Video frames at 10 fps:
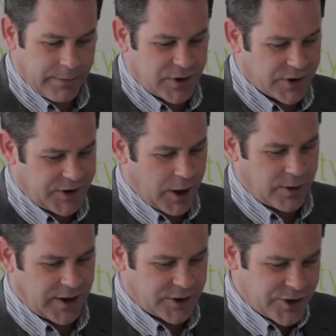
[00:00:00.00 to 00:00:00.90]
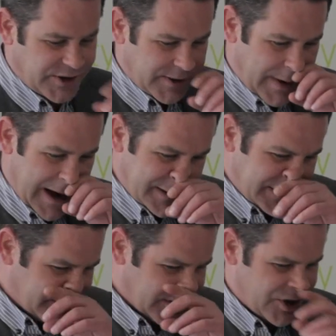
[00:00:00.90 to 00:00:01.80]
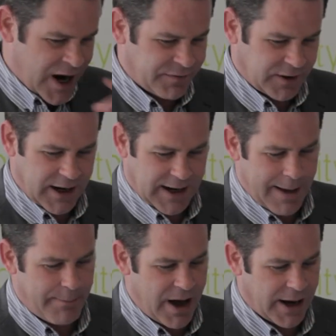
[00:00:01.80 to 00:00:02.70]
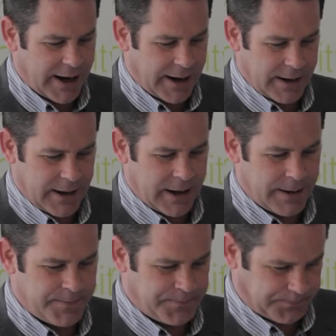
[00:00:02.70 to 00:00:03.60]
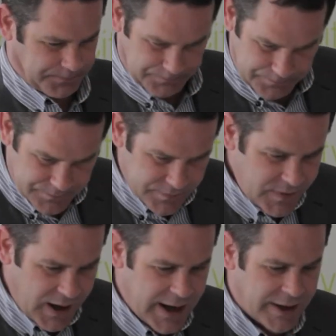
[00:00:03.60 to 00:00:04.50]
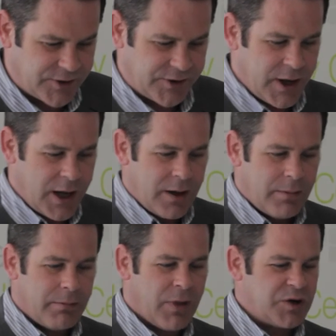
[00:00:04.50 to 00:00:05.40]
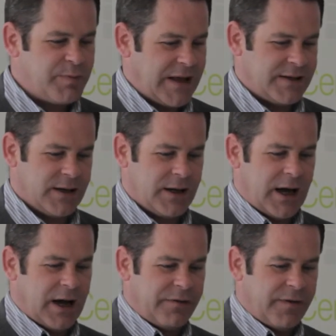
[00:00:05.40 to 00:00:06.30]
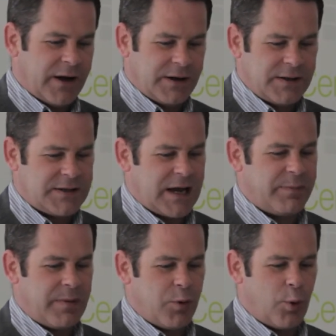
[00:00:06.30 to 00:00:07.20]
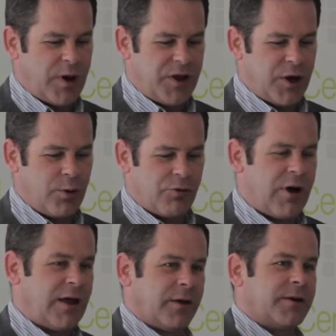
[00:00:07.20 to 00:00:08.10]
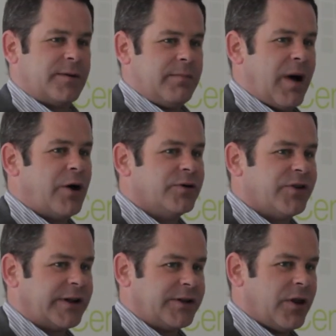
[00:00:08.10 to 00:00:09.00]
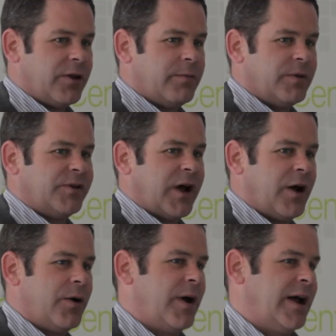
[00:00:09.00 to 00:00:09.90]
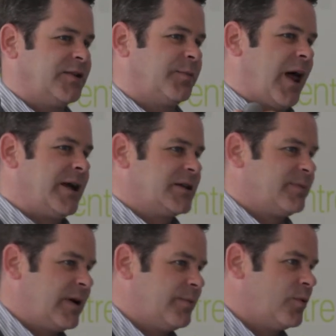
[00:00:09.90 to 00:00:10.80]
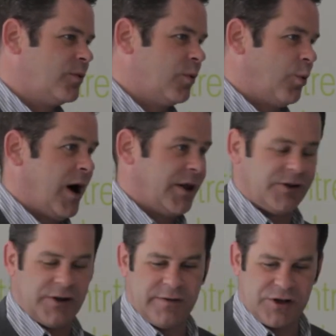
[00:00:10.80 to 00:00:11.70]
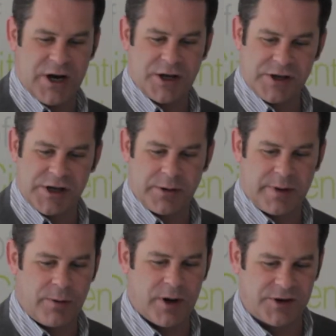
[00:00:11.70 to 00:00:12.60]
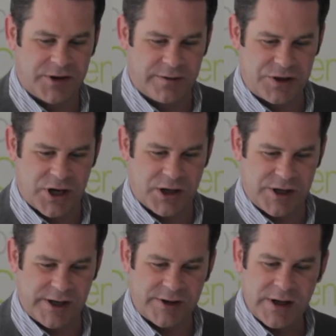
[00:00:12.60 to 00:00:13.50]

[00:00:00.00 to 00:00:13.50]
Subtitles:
Consult with interested parties when drafting it. Get buy-in. It's much better, I find, to take people with you rather than to impose things on them. So explain to people why the service charge is going to be what the service charge is.